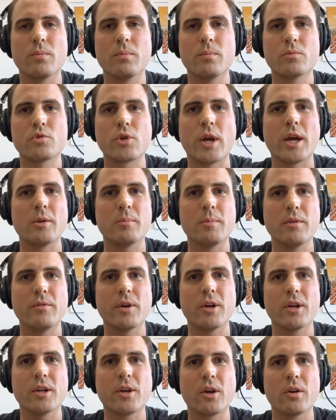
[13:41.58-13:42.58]
trying to be
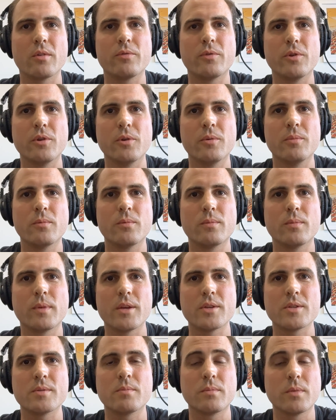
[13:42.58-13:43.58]
very careful,
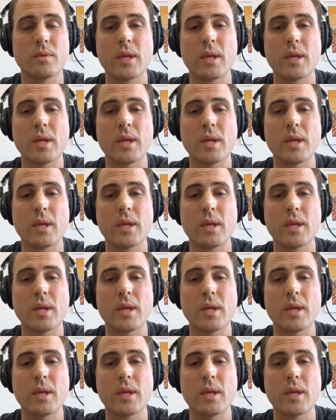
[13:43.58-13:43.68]
as